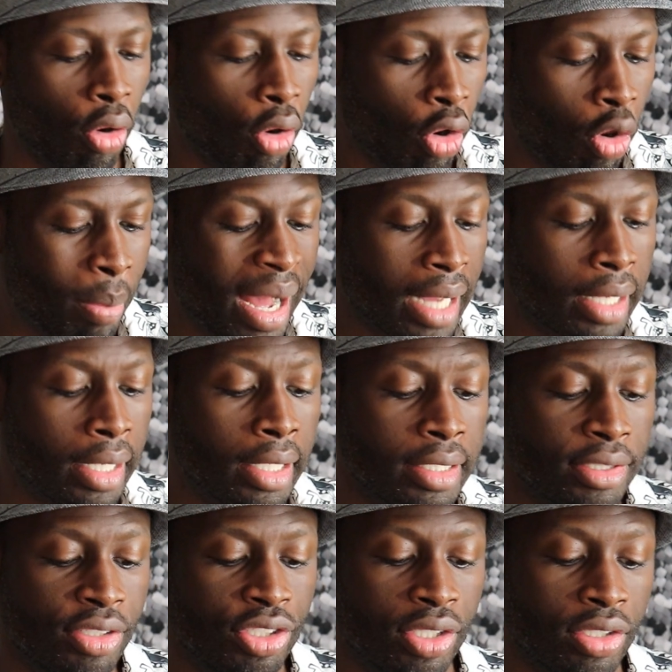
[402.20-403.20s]
oh my
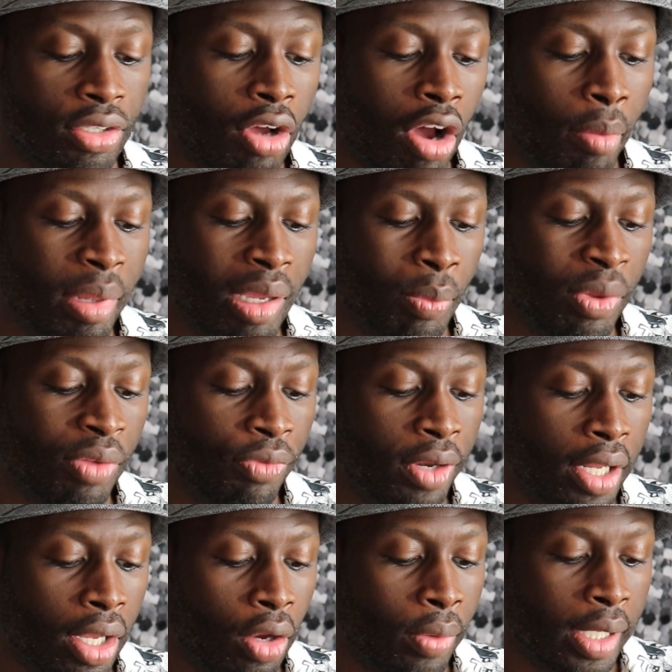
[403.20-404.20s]
cousin just called me we
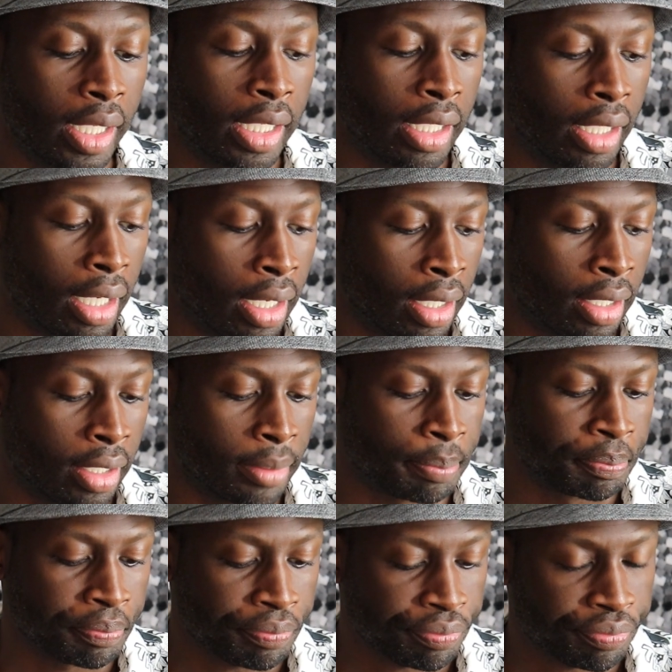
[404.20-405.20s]
finna go eat
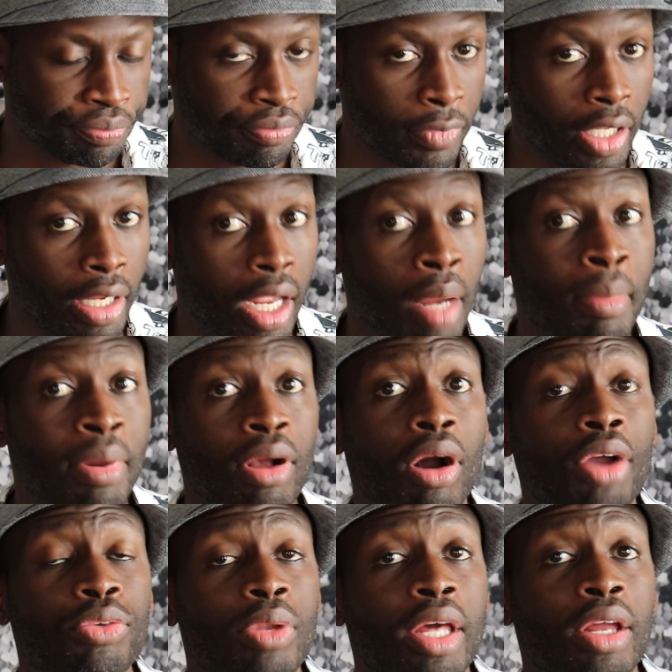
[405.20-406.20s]
um i'm gonna
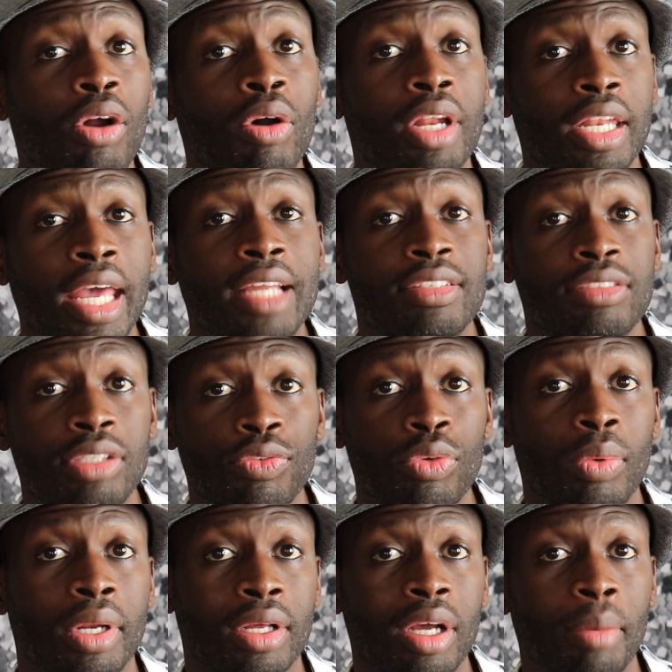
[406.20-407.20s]
call you later on tonight and see if
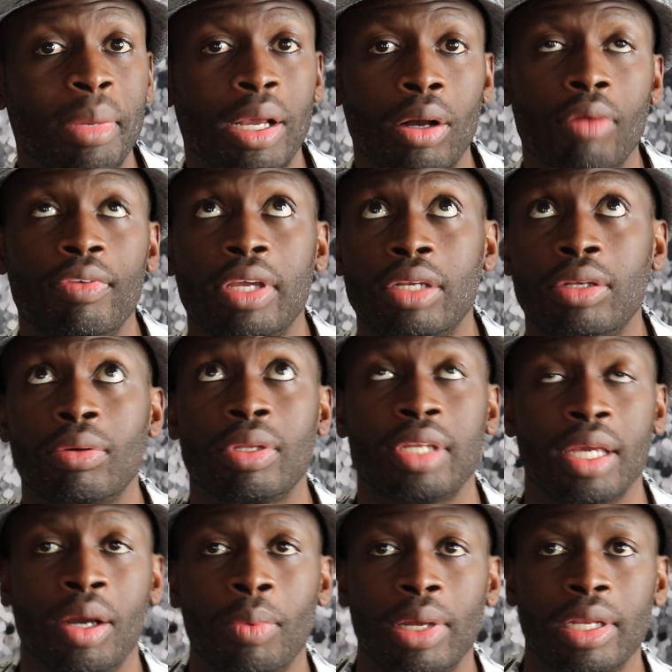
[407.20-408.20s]
you want to come back over here knowing
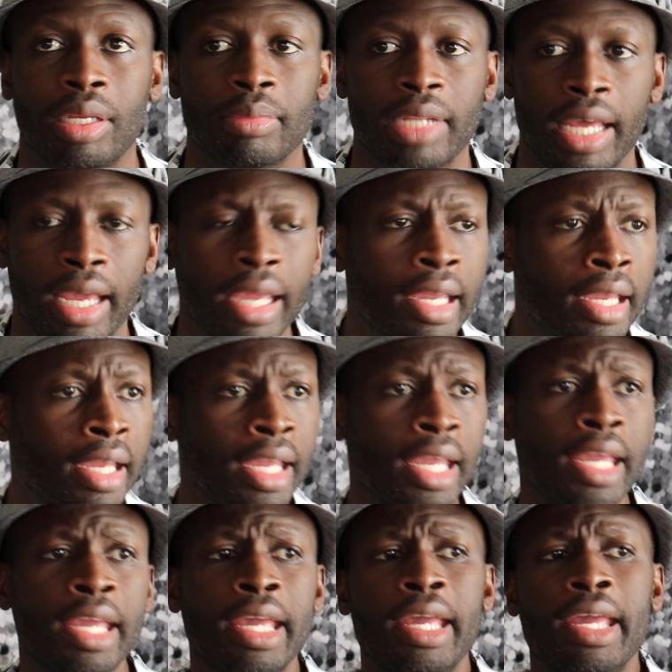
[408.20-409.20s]
damn well i'm like
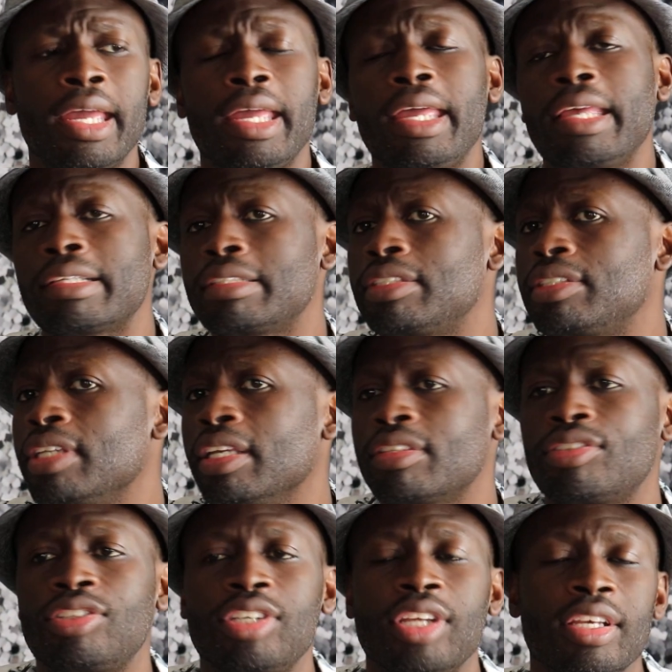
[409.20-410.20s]
it's
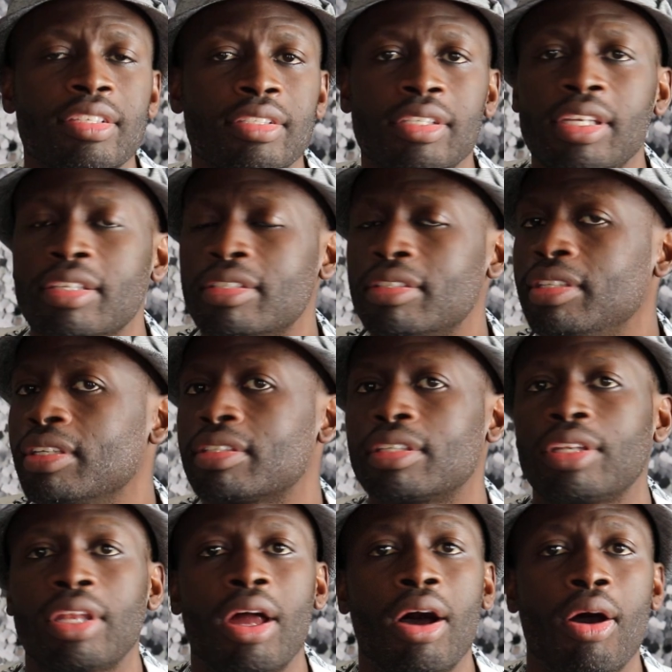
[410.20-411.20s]
it's just it's this
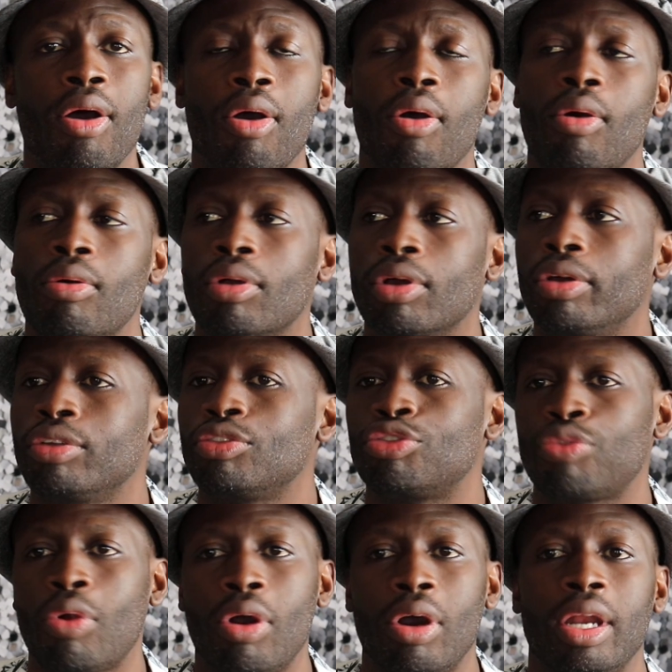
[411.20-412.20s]
long
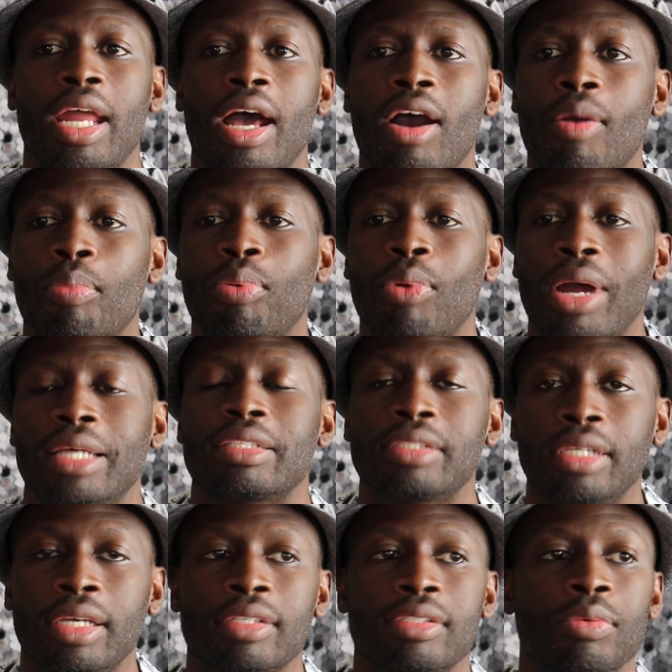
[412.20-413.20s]
drawn out
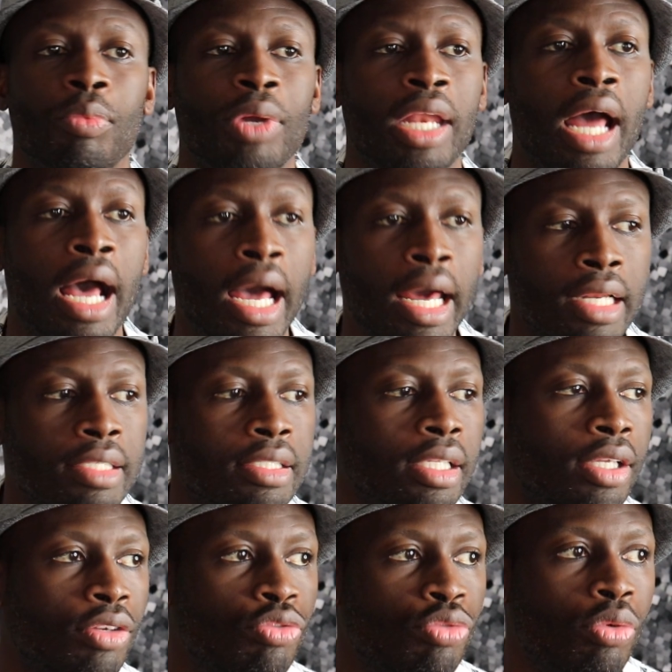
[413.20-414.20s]
process when
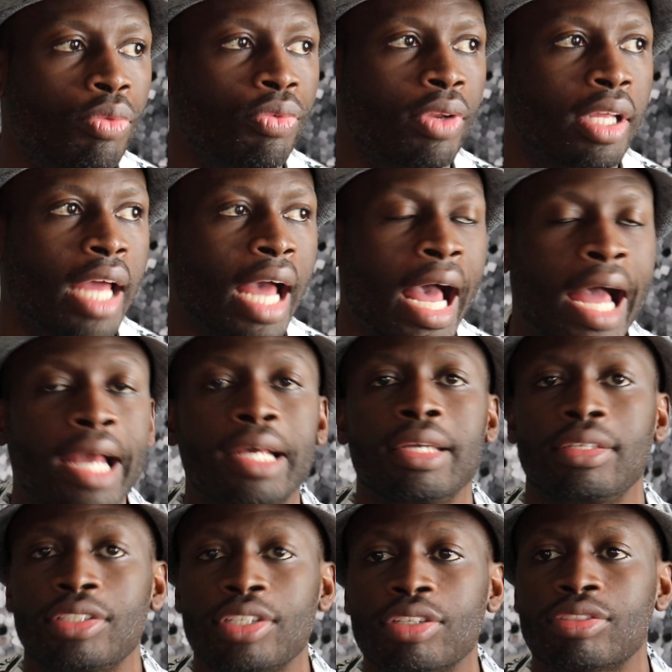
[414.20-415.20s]
honestly and truthfully i
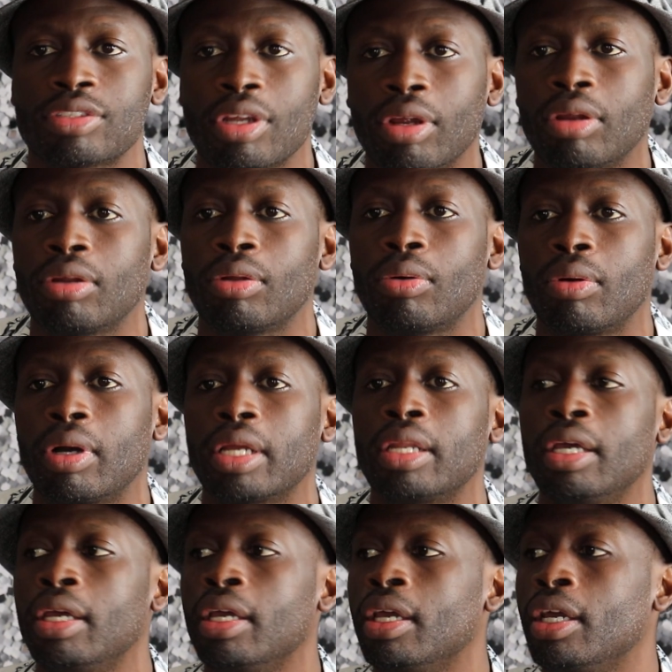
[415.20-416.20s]
could just turn
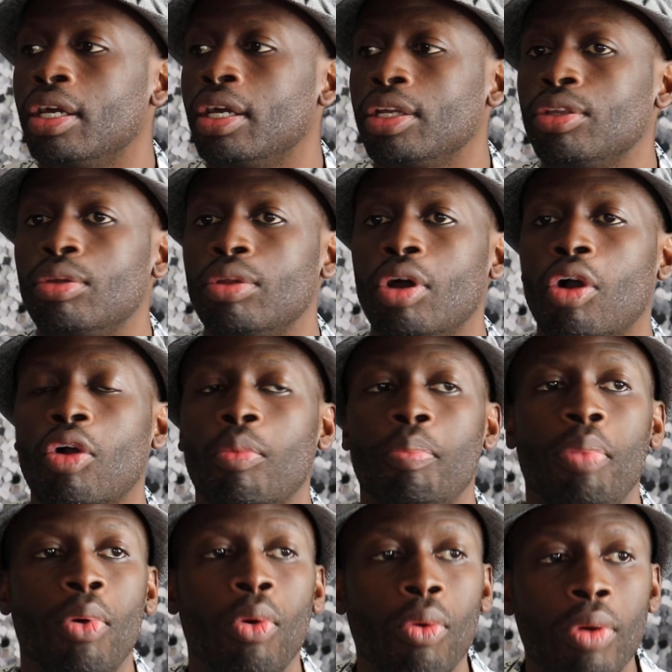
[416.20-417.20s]
on you
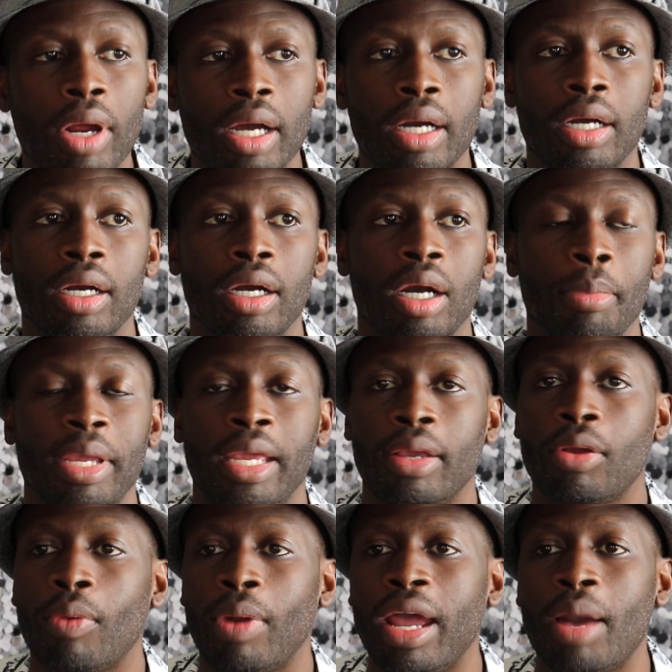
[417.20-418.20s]
know pornhub
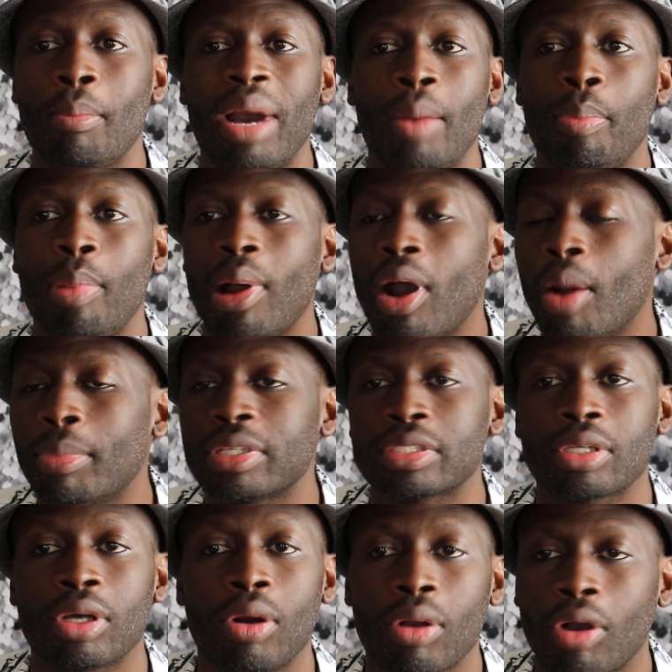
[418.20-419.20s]
and grab my
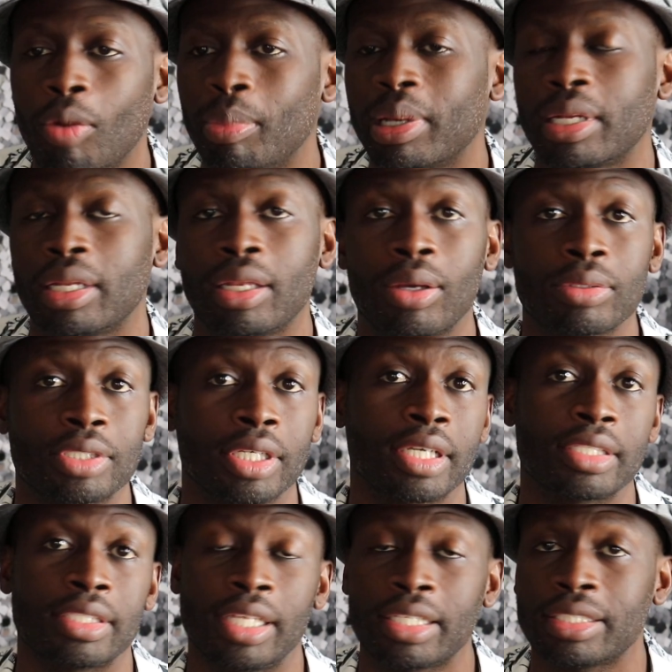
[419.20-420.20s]
palmer's cocoa butter lotion
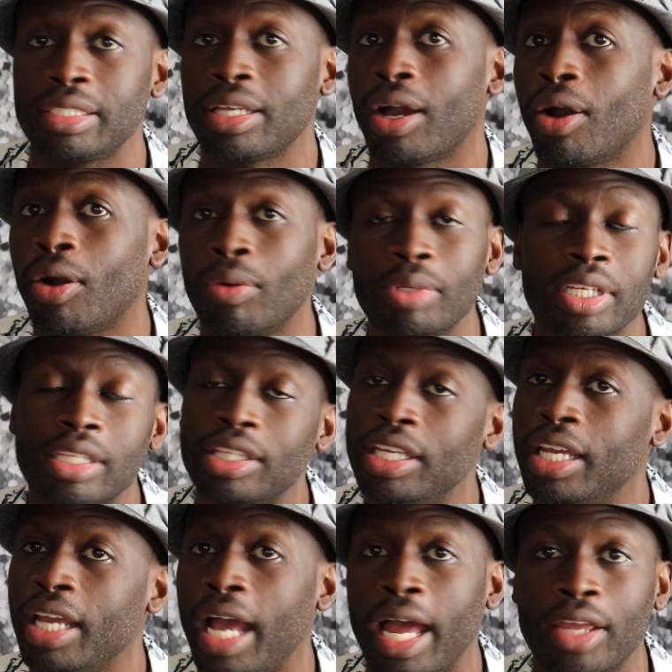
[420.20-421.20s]
because that's the only
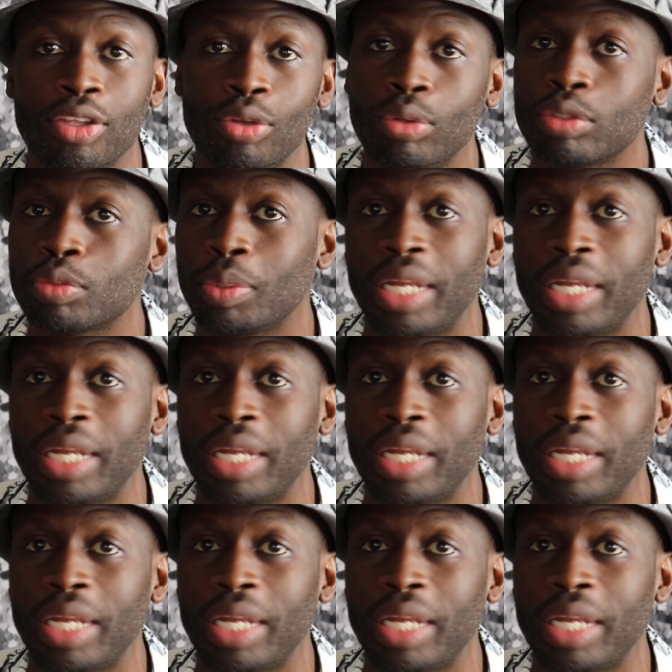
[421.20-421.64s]
thing i use